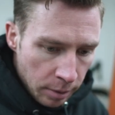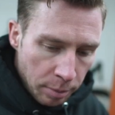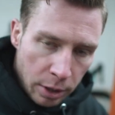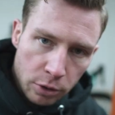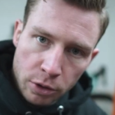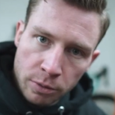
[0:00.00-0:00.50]
But
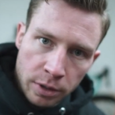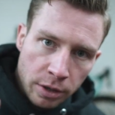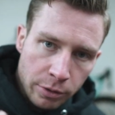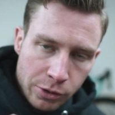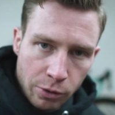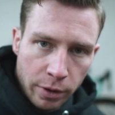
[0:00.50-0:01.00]
you don't want to
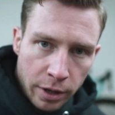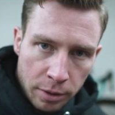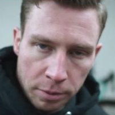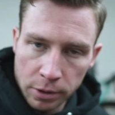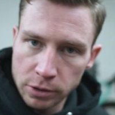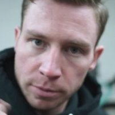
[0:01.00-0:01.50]
go too hard
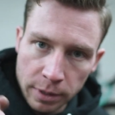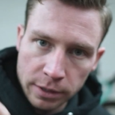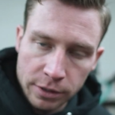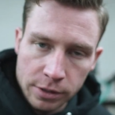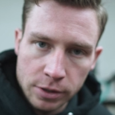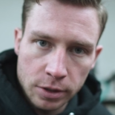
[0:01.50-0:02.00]
because you might
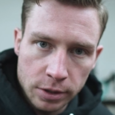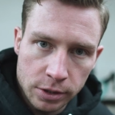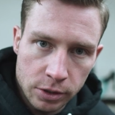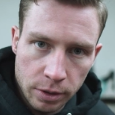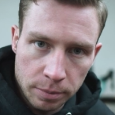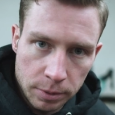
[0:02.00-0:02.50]

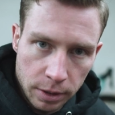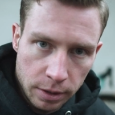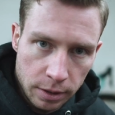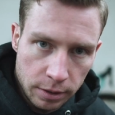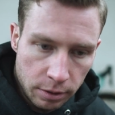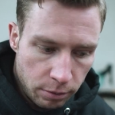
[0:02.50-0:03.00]
strip
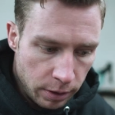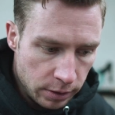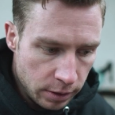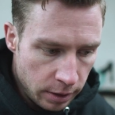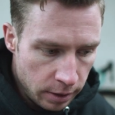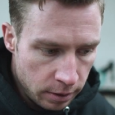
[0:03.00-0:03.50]
the threads
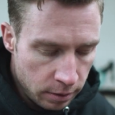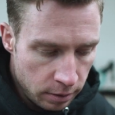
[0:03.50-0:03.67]
in it.